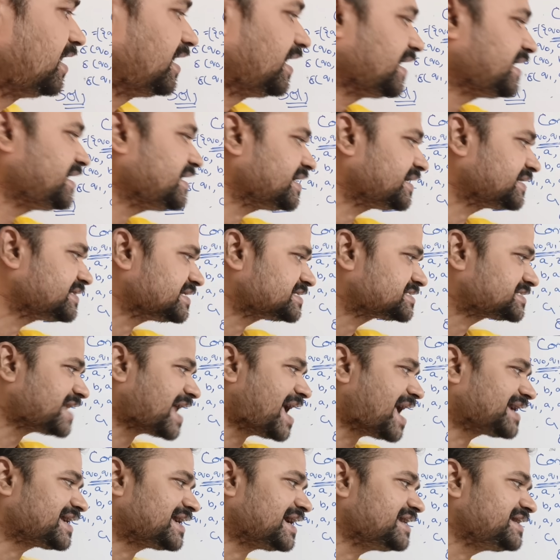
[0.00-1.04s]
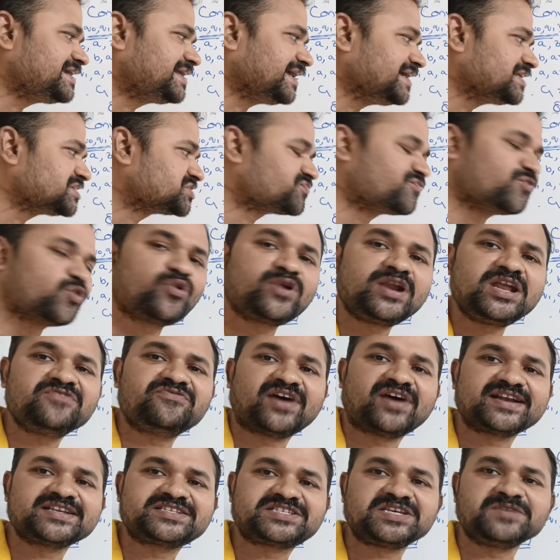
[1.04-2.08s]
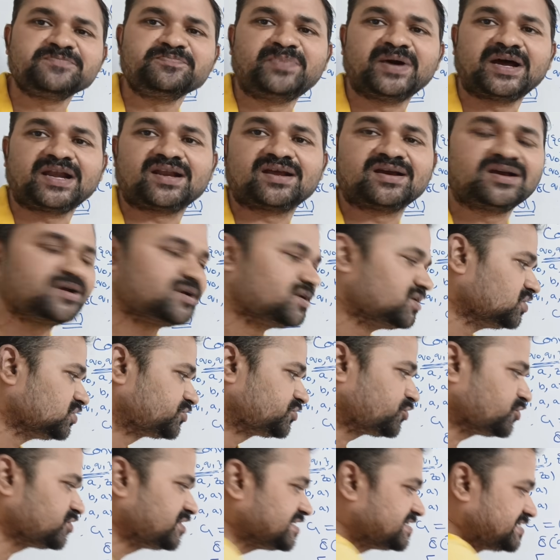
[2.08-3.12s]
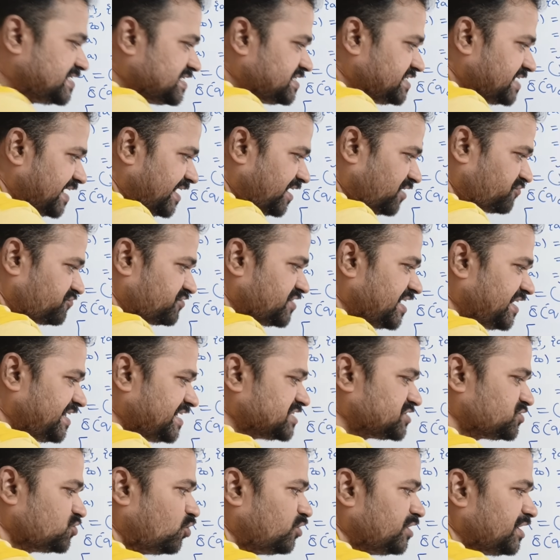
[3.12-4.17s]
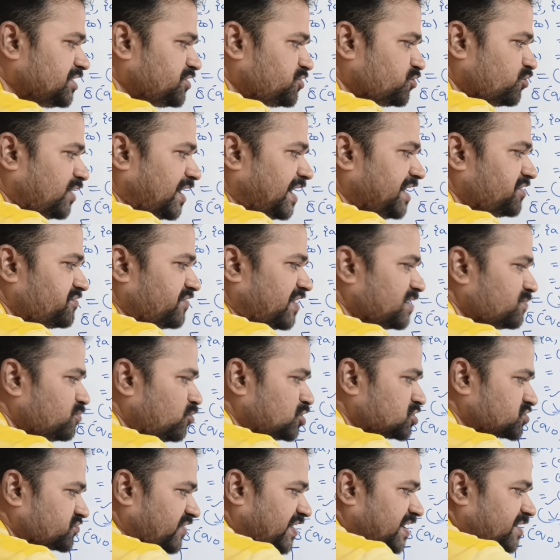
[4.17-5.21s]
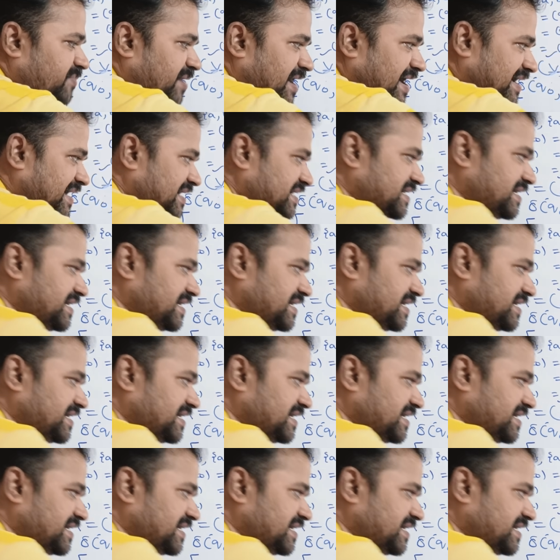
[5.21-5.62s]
Here the stack contains only one symbol. So this is enough. There is no need to write one more square bracket